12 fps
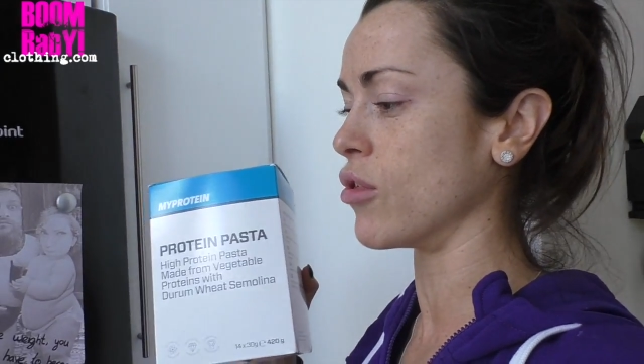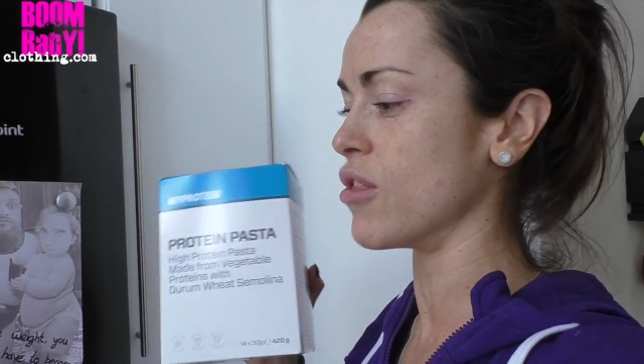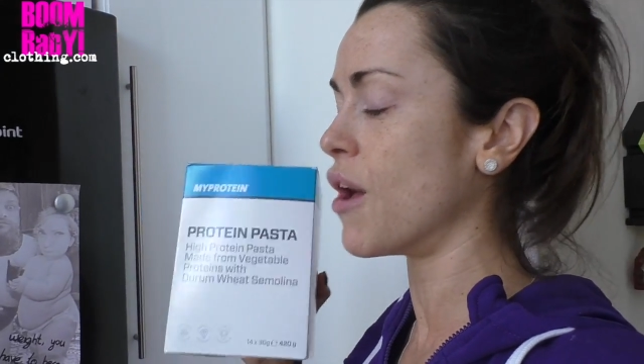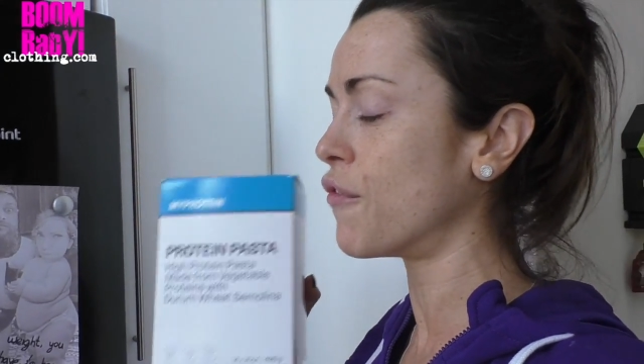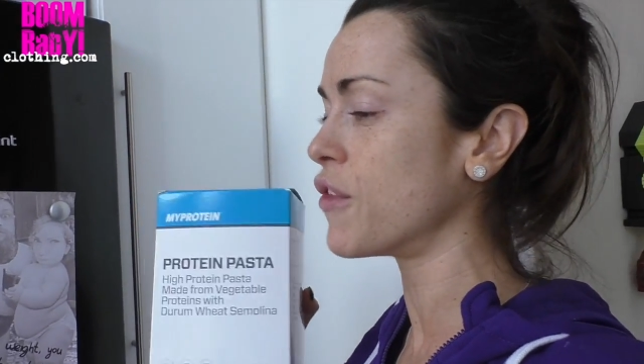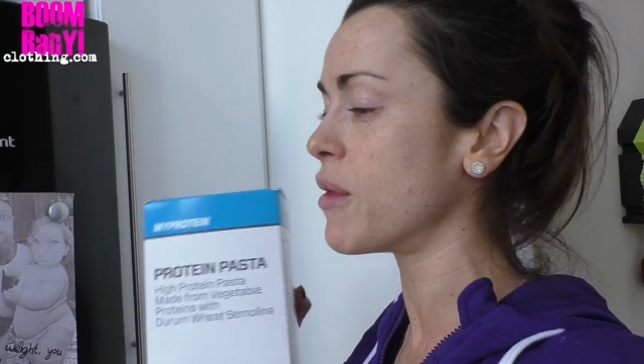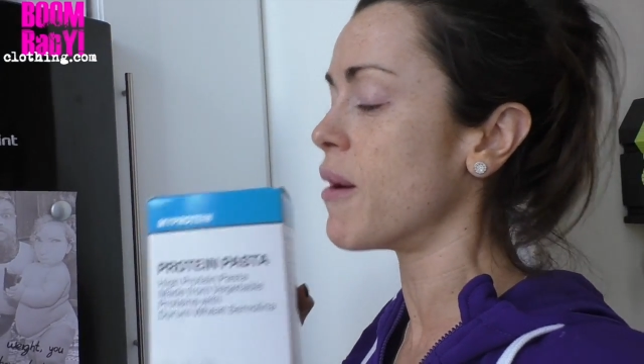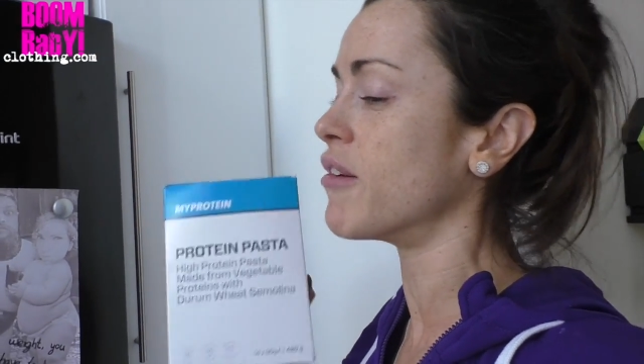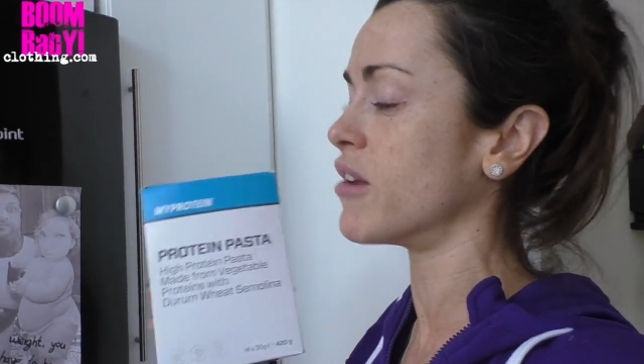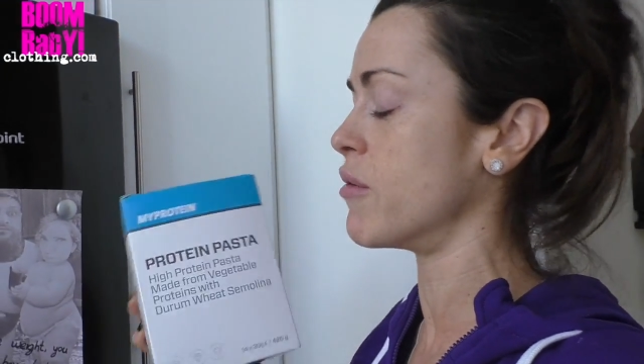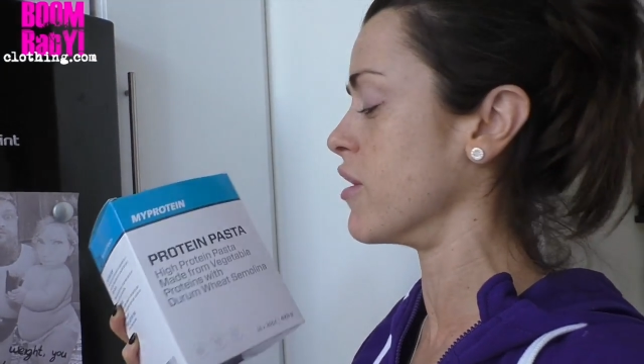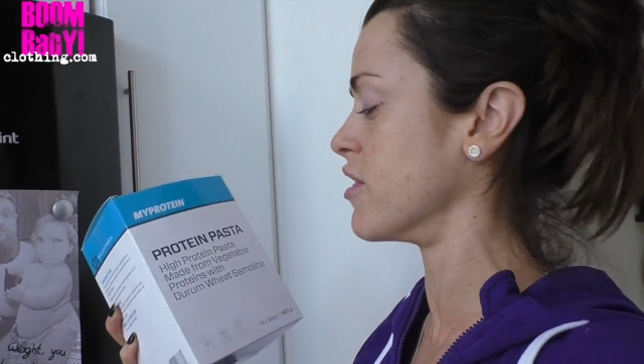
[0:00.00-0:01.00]
It's not for the
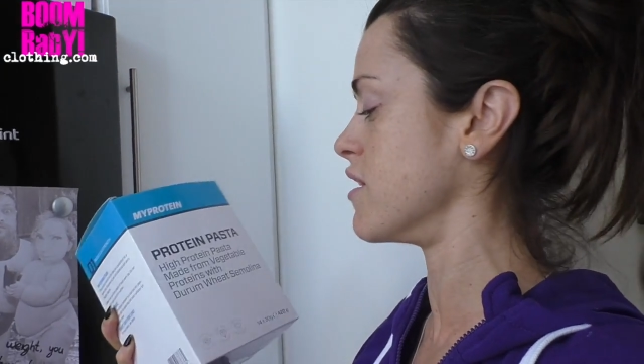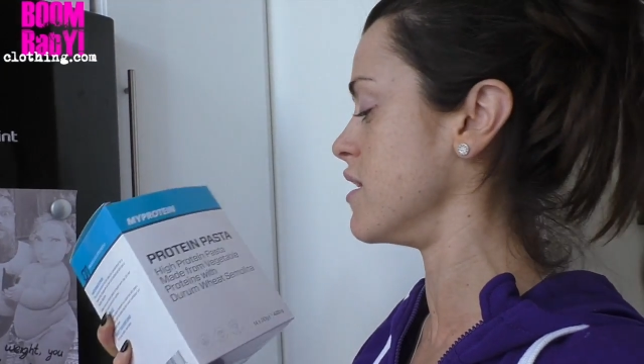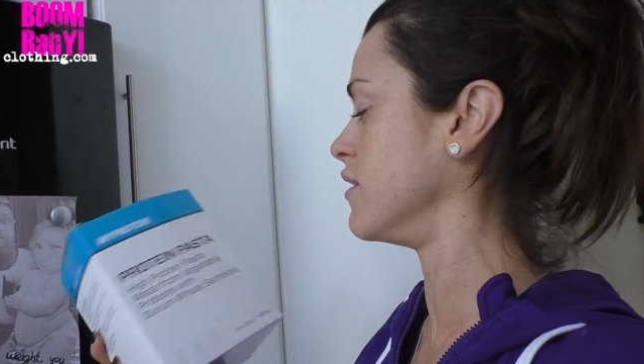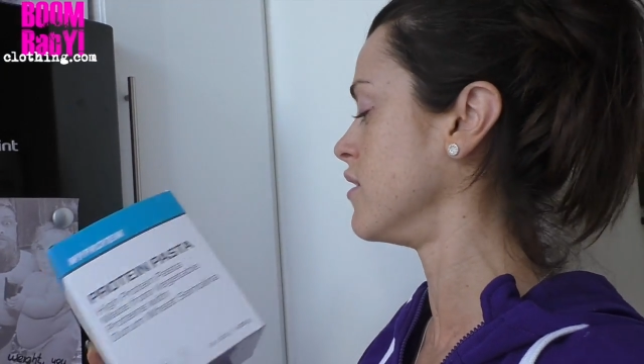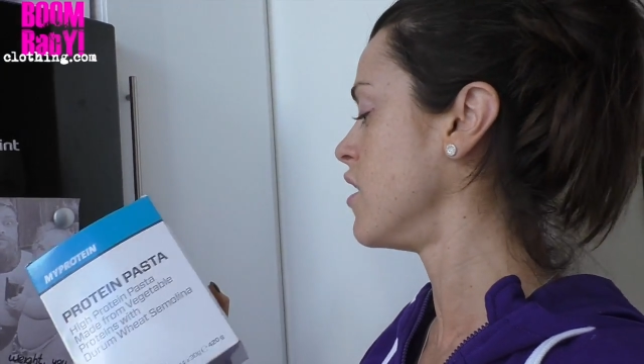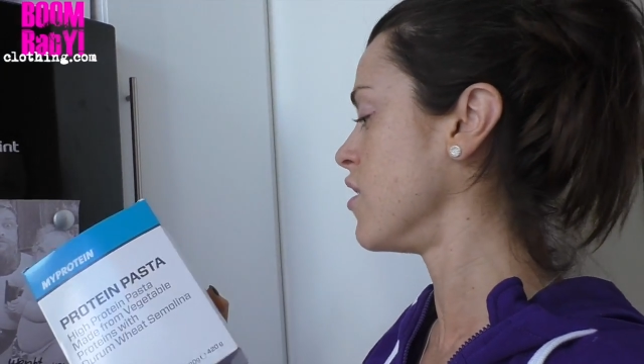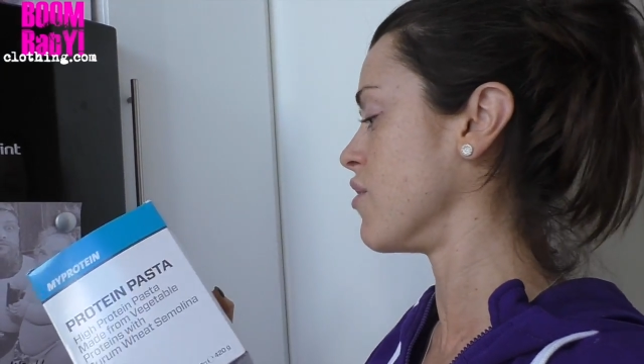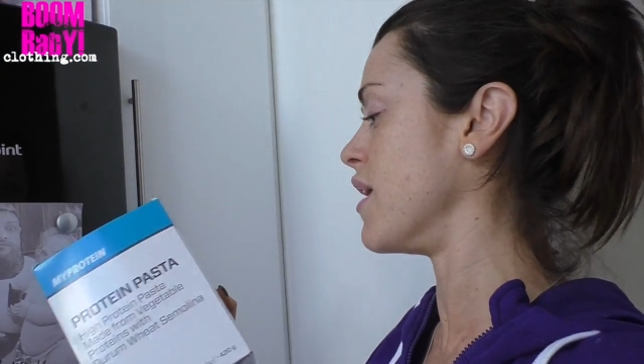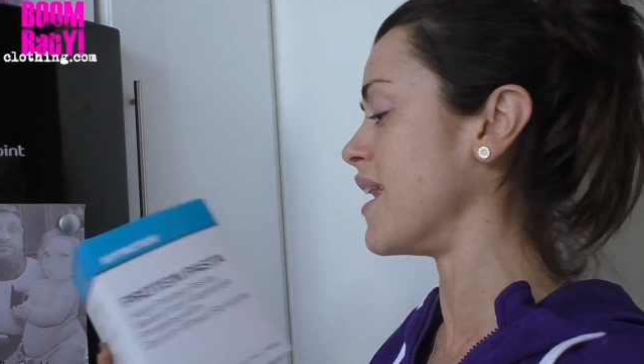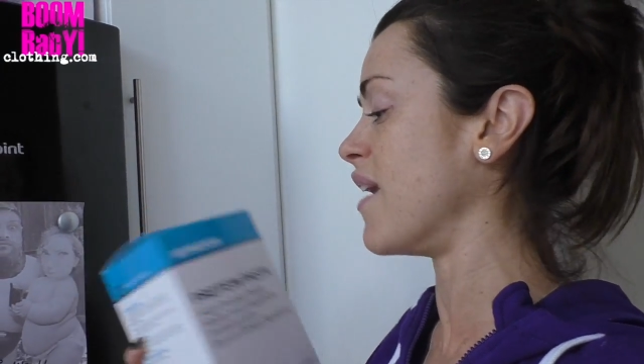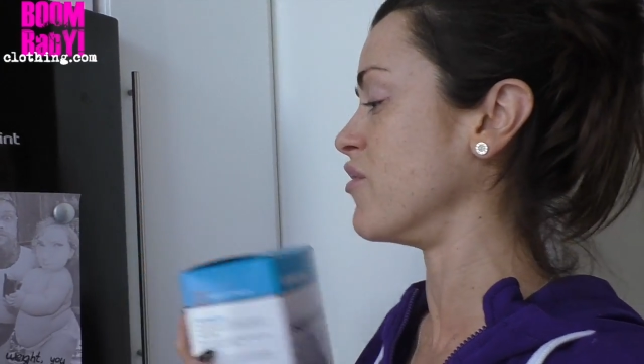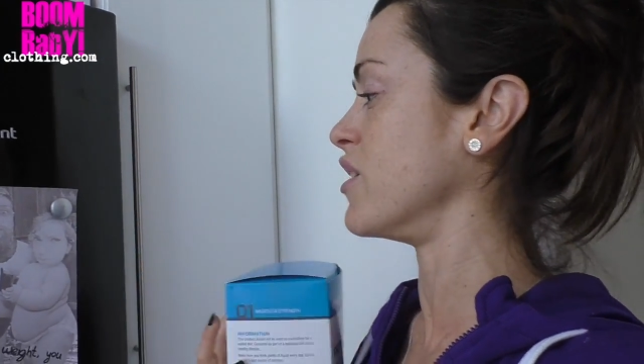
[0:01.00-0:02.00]
amount I want to eat, so
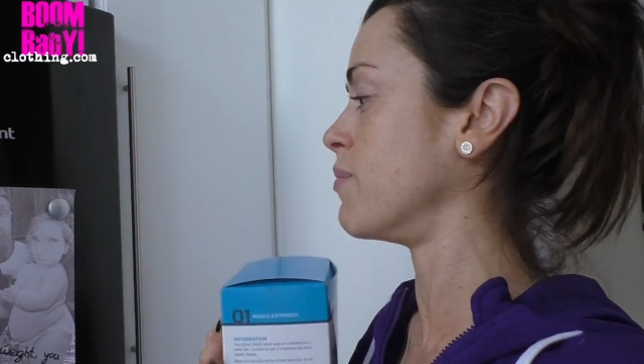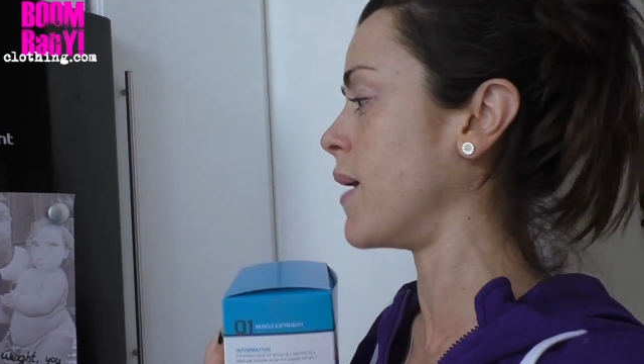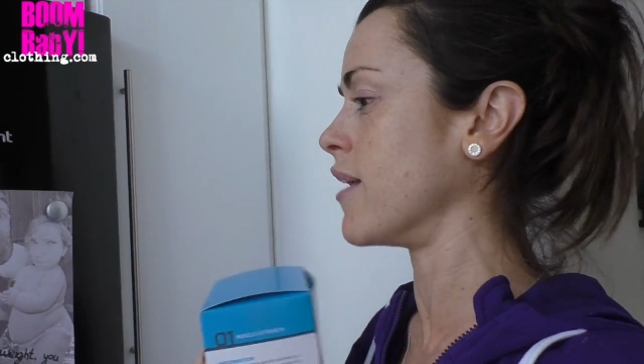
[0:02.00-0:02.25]
I never eat